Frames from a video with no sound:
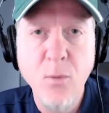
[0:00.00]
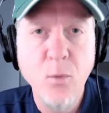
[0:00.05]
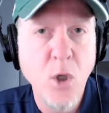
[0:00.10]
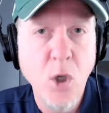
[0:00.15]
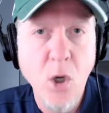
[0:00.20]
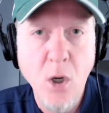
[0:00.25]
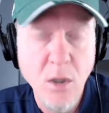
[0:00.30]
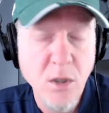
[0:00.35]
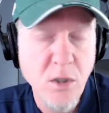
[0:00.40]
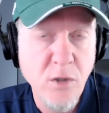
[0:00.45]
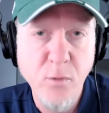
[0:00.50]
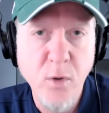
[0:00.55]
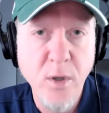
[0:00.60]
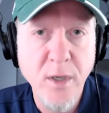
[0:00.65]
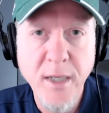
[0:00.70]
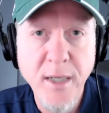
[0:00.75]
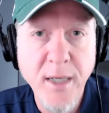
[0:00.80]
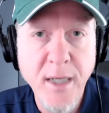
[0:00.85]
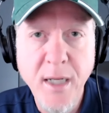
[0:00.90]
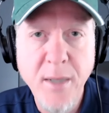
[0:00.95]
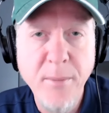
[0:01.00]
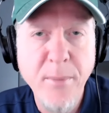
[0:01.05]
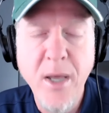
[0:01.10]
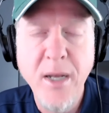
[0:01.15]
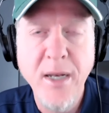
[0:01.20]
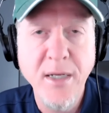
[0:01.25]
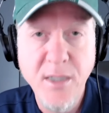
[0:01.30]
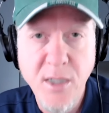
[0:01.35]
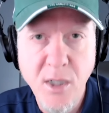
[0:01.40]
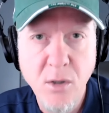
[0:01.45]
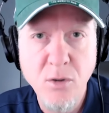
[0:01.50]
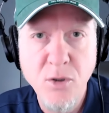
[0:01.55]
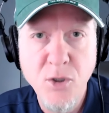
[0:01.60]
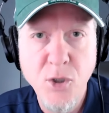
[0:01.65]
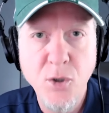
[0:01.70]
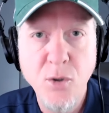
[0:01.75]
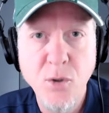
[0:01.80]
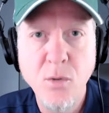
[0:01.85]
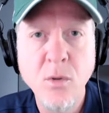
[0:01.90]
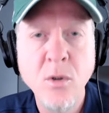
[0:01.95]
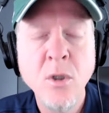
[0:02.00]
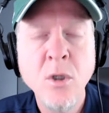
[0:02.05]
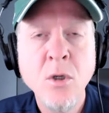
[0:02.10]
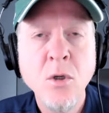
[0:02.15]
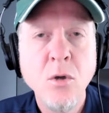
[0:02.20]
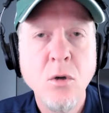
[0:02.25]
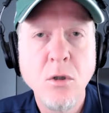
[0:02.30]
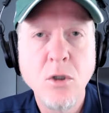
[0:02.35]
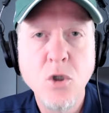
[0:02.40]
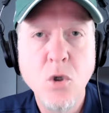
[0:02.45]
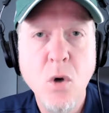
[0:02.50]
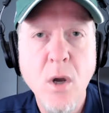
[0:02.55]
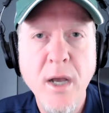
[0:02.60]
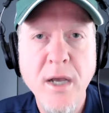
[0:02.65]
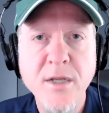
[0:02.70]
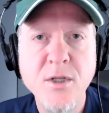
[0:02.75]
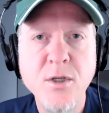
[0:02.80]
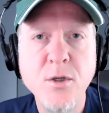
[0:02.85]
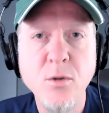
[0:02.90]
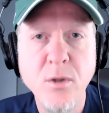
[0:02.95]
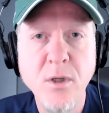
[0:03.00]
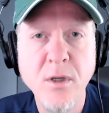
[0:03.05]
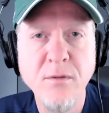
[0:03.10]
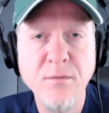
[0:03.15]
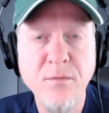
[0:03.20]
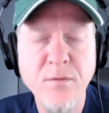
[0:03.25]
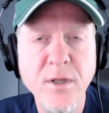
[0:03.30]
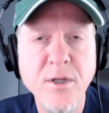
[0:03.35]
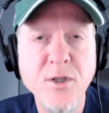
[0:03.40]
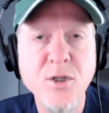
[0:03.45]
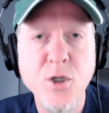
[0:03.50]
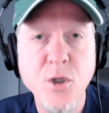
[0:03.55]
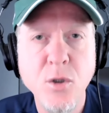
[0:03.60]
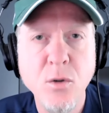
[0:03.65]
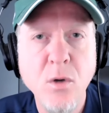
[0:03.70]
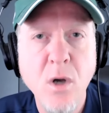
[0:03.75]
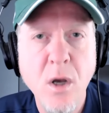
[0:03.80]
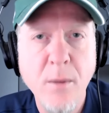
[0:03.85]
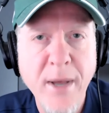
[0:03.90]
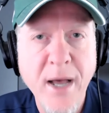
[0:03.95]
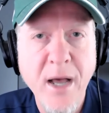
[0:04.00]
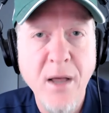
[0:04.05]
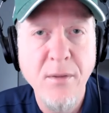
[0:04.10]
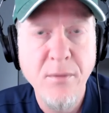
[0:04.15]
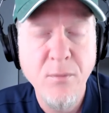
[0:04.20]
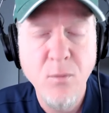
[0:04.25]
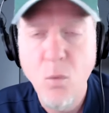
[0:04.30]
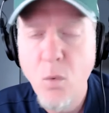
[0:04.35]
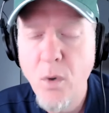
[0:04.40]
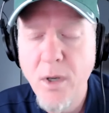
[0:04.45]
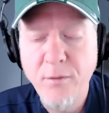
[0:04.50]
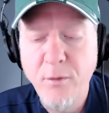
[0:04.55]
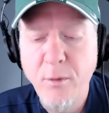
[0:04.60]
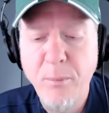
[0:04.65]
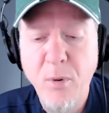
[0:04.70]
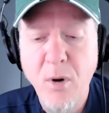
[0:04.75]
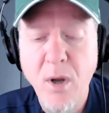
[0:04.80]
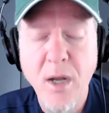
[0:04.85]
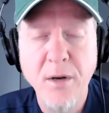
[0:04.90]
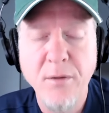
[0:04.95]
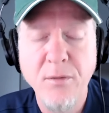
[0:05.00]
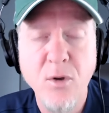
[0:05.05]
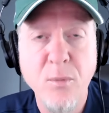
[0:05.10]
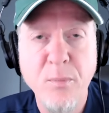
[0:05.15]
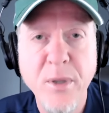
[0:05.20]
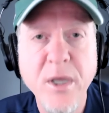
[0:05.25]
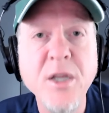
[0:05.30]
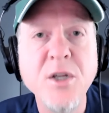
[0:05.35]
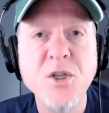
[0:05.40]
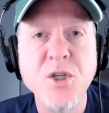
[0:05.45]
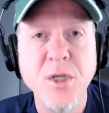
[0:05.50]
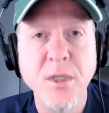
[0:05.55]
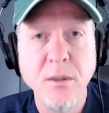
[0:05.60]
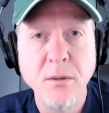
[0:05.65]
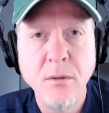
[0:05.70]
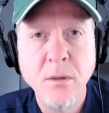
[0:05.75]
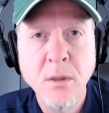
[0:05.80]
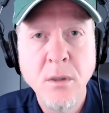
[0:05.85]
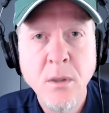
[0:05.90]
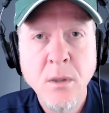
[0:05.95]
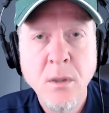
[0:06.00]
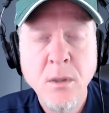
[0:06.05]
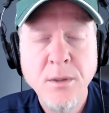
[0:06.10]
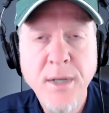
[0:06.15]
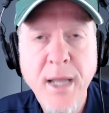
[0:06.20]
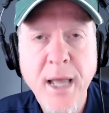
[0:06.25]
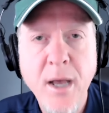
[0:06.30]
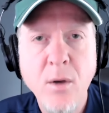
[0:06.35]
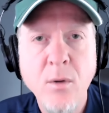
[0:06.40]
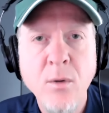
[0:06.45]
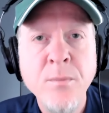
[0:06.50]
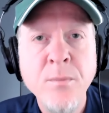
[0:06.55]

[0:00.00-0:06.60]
regardless of what anybody tells you or tries to convince you about whatever product they're pitching. Now,